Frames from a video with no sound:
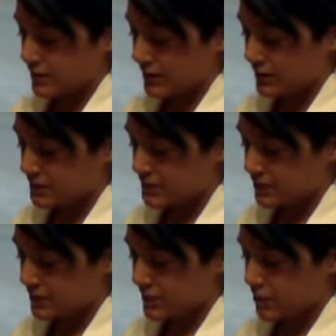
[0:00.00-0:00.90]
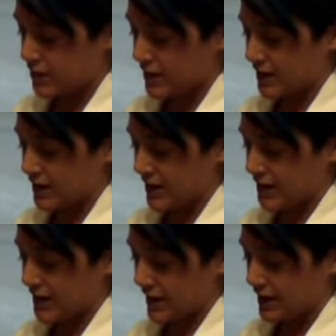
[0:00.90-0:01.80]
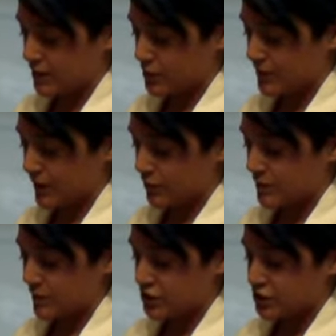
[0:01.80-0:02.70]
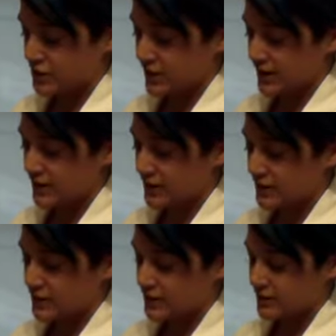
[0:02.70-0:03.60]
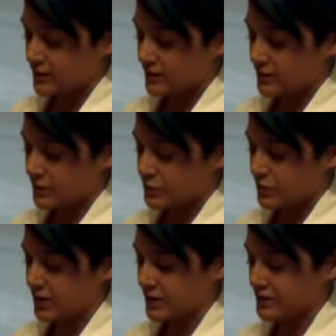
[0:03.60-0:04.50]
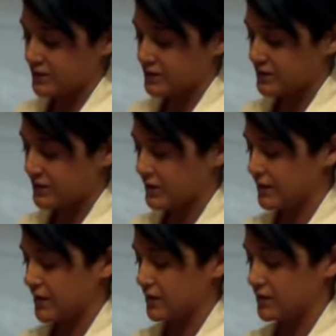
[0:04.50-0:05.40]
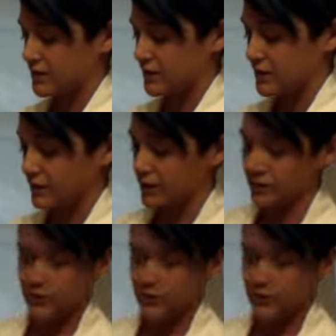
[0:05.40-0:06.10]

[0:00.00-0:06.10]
And I'm still going to go in at an angle, but I want to make sure that I get those pins in there. There we go.